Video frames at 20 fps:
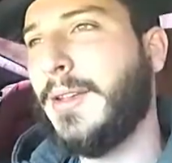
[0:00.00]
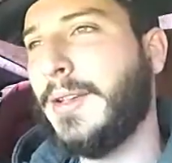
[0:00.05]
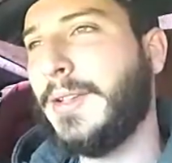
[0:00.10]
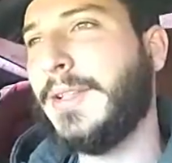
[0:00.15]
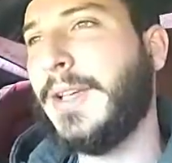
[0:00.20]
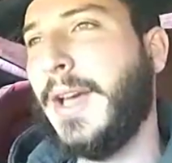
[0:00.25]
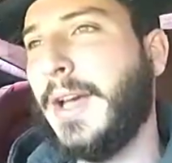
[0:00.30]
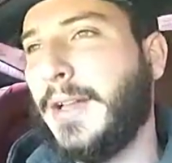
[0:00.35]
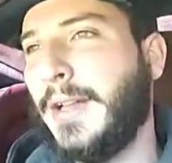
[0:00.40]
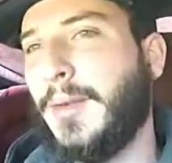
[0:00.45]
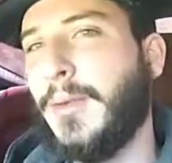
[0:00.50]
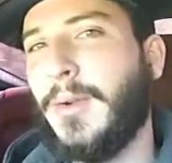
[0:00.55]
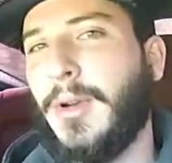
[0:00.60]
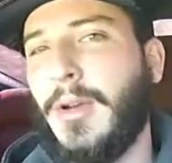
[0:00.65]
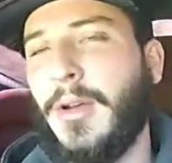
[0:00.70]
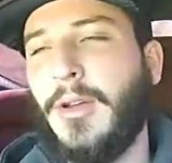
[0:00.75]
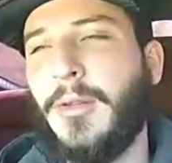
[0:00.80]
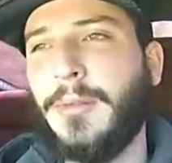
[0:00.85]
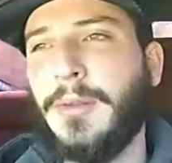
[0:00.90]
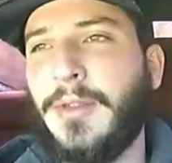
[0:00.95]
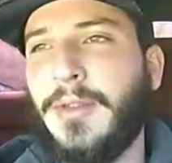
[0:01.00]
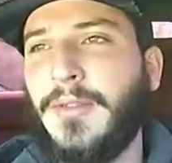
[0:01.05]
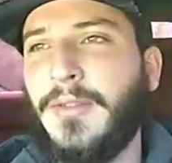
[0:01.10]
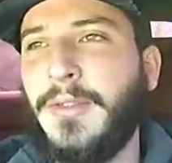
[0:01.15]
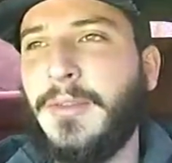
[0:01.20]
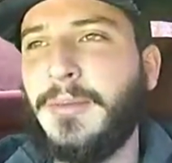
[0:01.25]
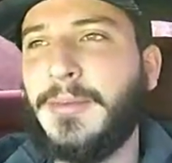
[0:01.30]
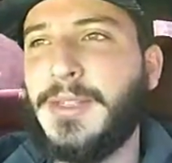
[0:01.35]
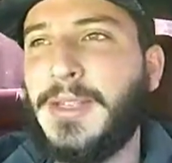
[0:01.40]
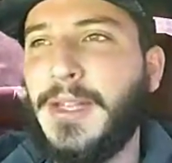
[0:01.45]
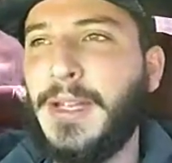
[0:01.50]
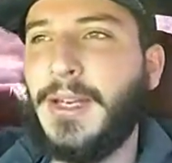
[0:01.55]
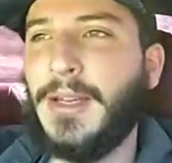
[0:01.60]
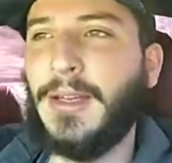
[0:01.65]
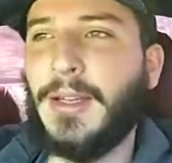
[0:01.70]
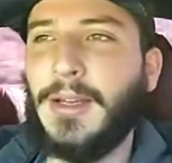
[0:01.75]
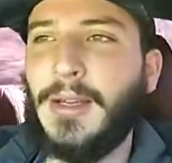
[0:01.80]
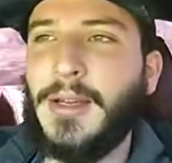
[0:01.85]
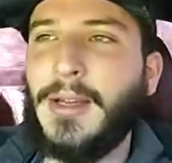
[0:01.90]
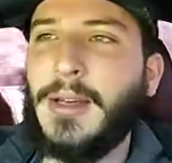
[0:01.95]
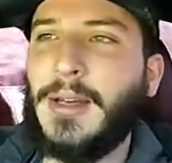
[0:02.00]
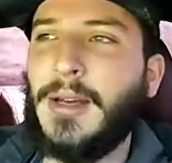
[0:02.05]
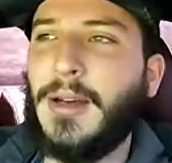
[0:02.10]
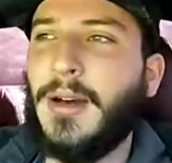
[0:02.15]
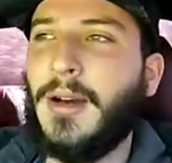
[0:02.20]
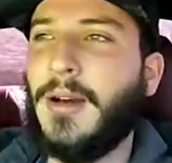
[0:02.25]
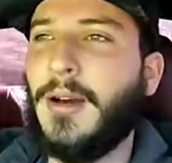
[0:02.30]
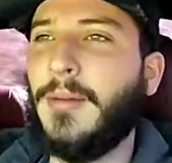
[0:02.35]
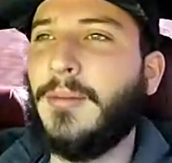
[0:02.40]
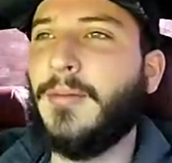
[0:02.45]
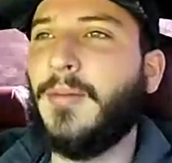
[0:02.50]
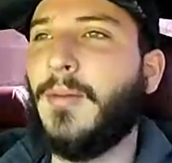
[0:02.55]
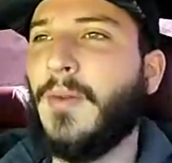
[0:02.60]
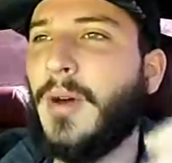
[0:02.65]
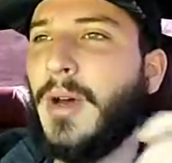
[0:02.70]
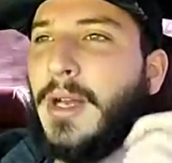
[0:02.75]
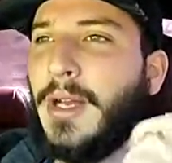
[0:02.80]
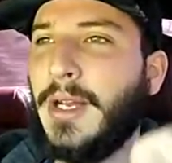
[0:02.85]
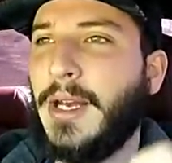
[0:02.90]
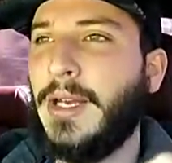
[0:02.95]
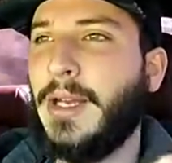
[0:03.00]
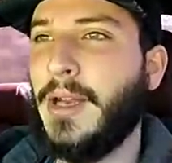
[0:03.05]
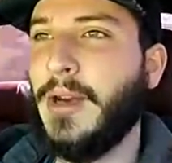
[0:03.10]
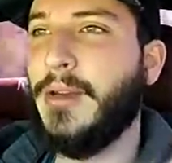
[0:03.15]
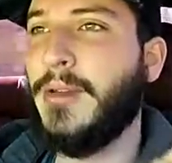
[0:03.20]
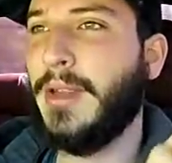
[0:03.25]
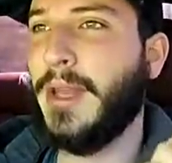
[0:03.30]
exactly what all I'm going to film today. One, I know